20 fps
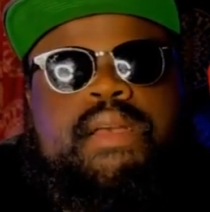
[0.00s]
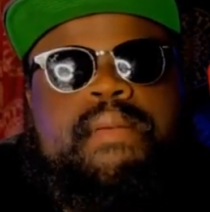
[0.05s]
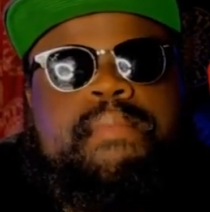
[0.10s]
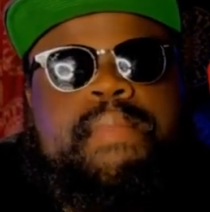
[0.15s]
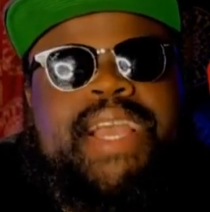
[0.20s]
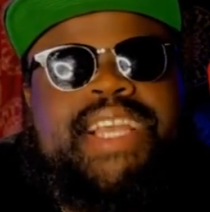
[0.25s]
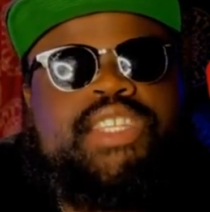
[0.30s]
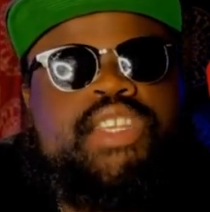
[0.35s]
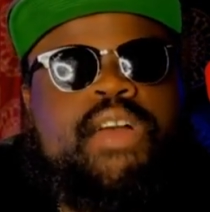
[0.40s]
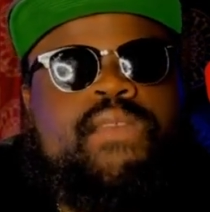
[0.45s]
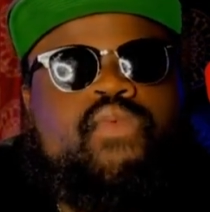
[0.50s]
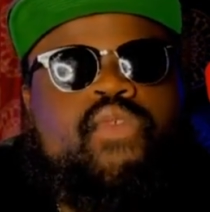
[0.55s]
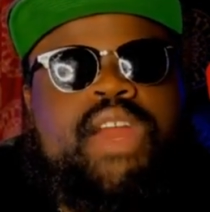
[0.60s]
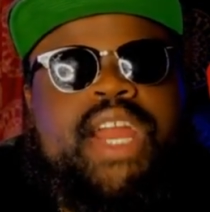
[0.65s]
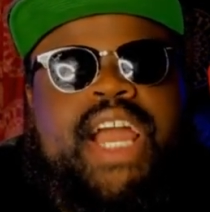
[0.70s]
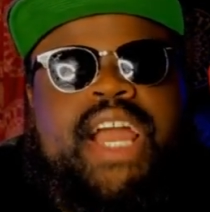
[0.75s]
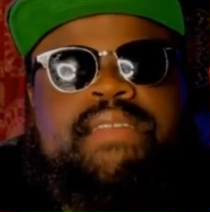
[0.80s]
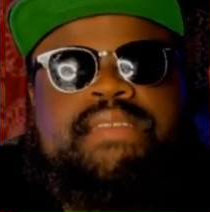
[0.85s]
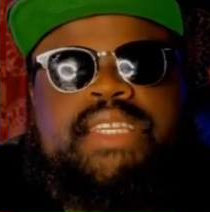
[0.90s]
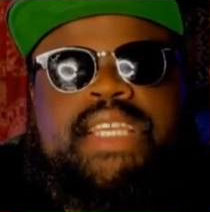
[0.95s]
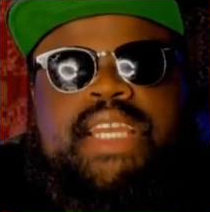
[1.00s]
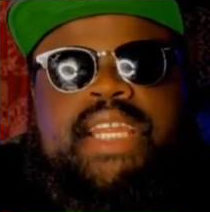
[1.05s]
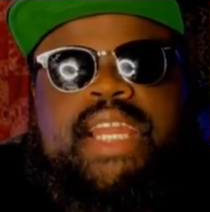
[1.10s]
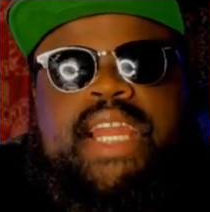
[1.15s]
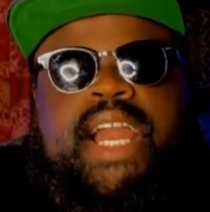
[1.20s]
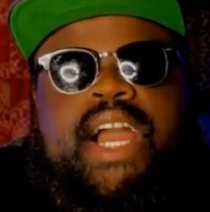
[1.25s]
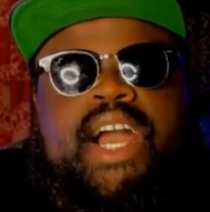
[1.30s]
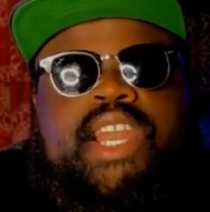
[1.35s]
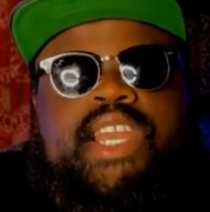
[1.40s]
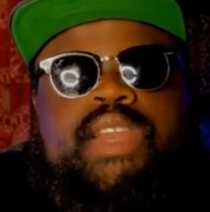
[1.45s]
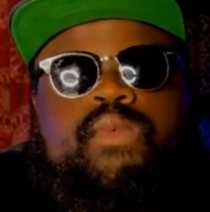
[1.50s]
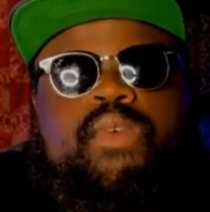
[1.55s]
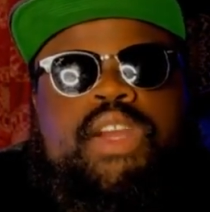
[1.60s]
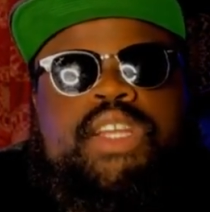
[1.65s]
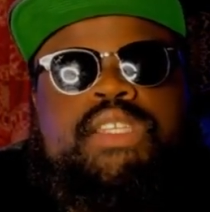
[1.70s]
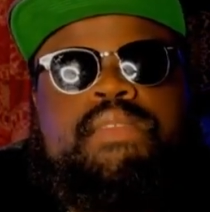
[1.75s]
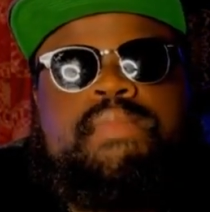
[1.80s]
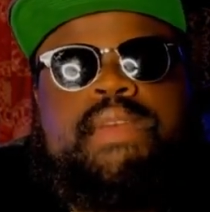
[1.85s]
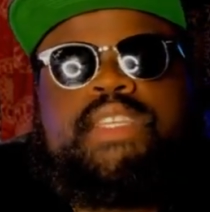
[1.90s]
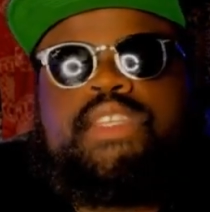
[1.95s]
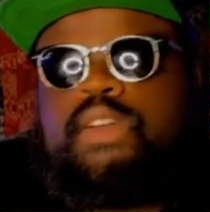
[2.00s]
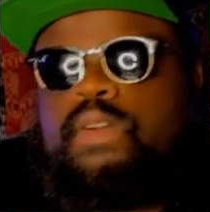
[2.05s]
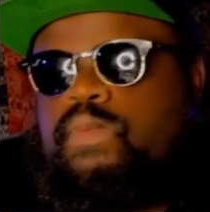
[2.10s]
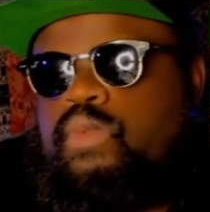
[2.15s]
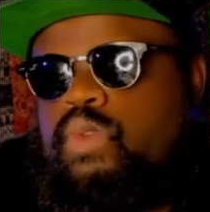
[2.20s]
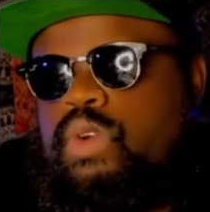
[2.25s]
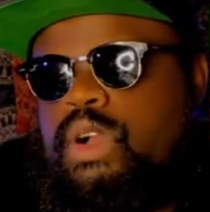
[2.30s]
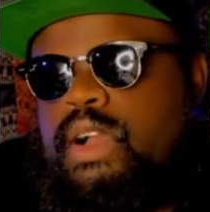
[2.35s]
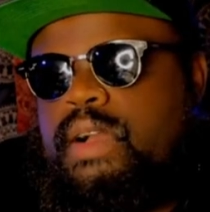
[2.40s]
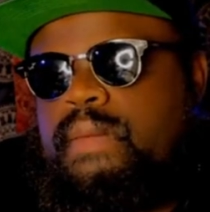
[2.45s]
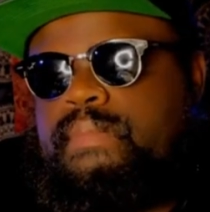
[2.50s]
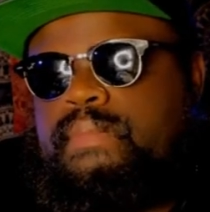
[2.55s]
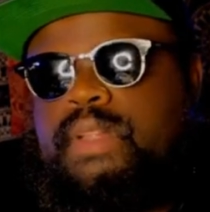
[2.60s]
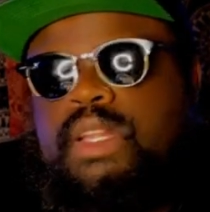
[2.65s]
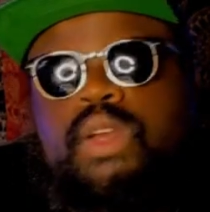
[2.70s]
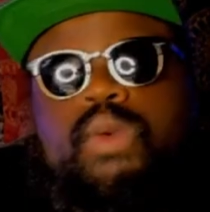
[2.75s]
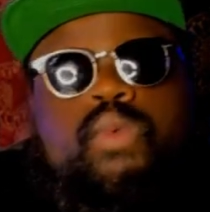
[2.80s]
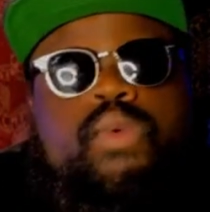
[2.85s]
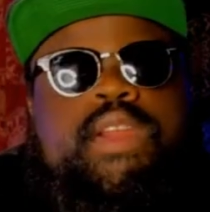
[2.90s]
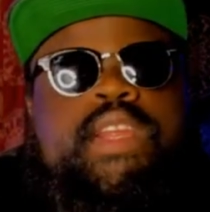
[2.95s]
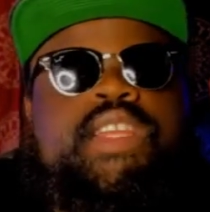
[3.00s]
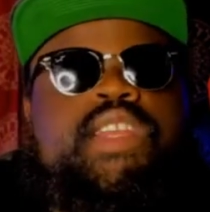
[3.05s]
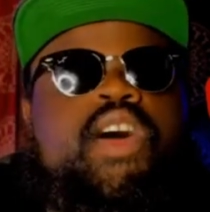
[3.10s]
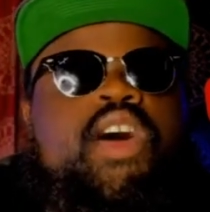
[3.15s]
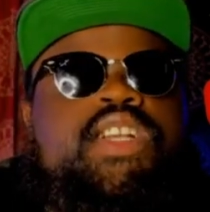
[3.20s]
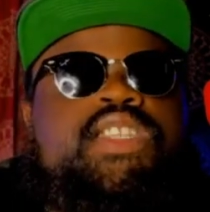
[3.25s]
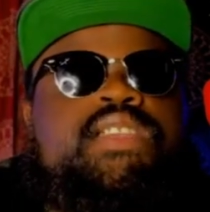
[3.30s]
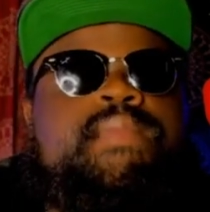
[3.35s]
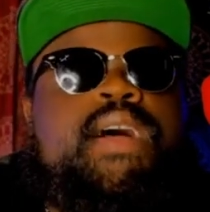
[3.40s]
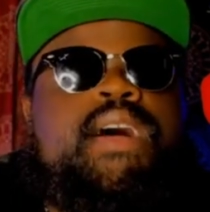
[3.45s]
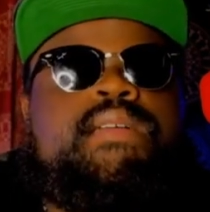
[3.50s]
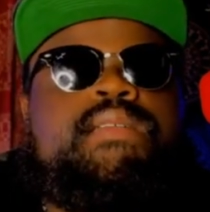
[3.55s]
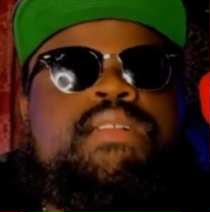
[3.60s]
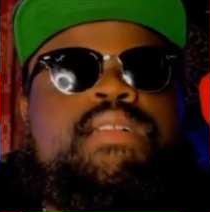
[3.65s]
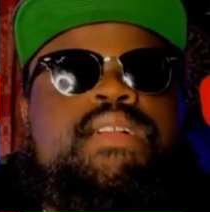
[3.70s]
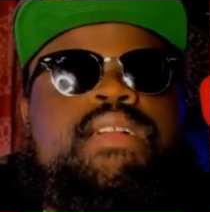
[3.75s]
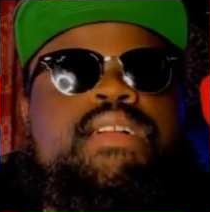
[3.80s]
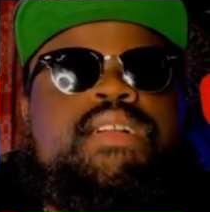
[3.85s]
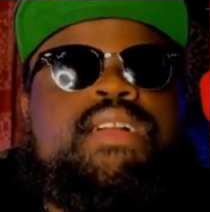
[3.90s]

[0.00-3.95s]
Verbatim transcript: Based off what I've seen and how he works, and based off um, what he talks about,